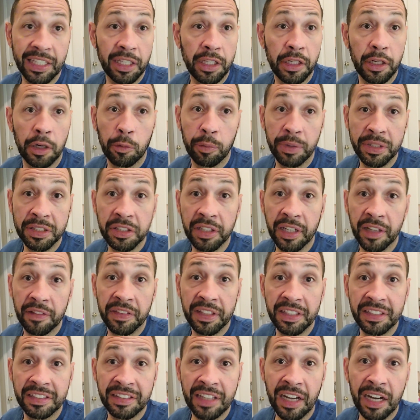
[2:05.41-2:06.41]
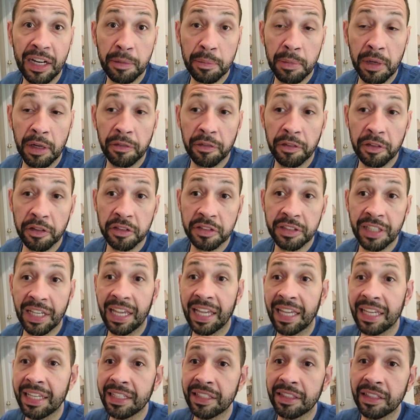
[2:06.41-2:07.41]
you know, we still have these stock mufflers
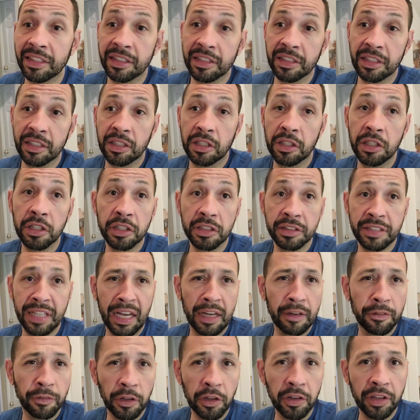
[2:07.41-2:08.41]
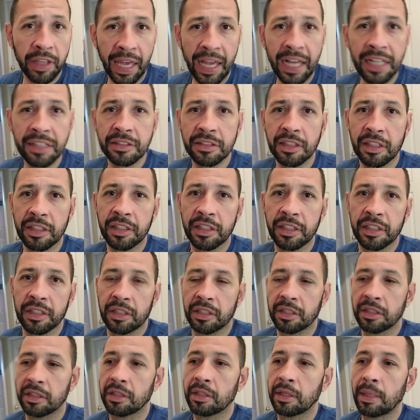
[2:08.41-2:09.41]
and Kooks high flow cats on here.